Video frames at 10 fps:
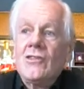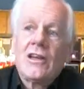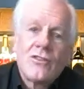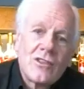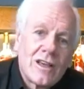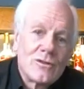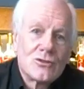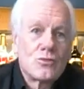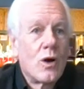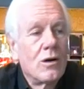The other thing I
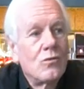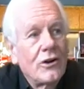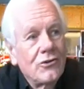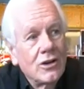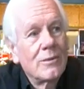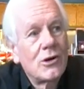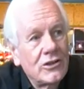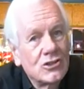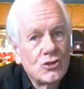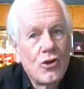was wondering
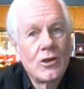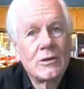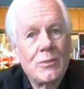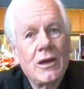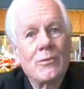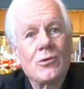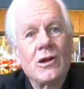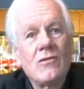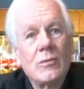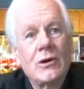about is toilet
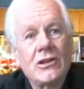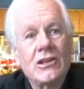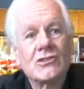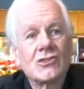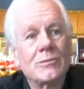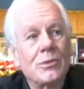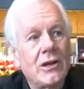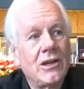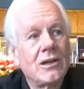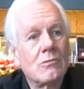paper. Everybody is
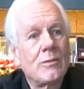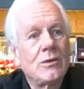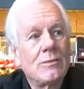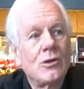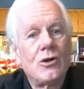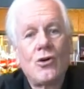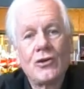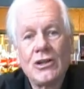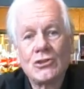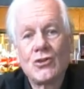complaining about people
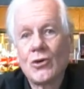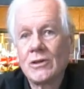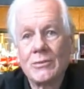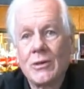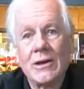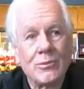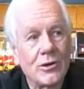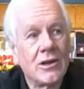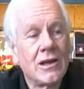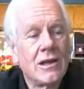hoarding toilet
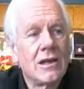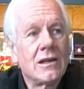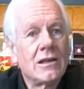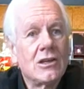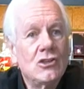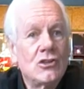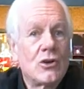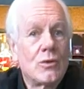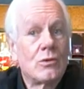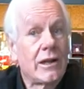paper.
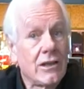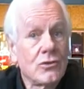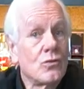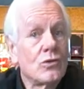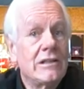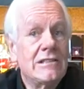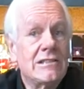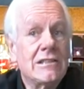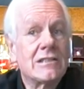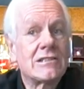And I don't really
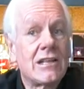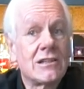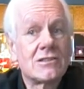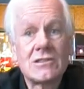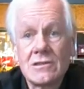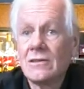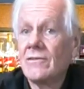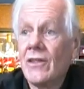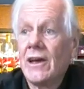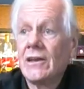see the sense
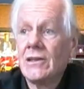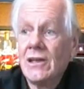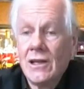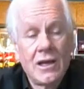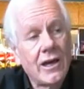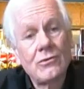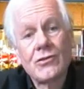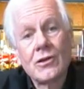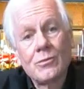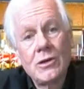of that. I
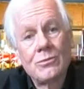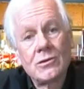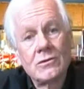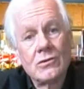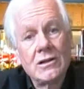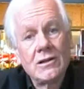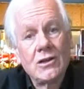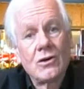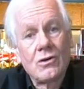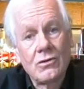don't think people are
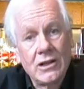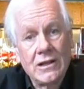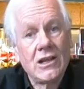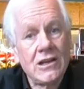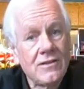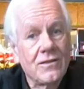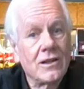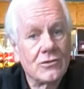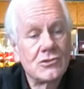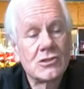really hoarding
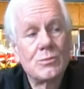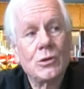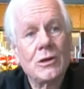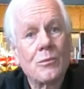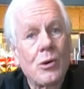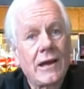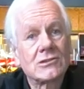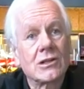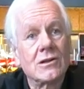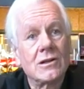anything, they're just being
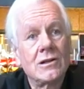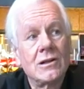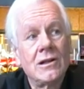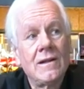practical.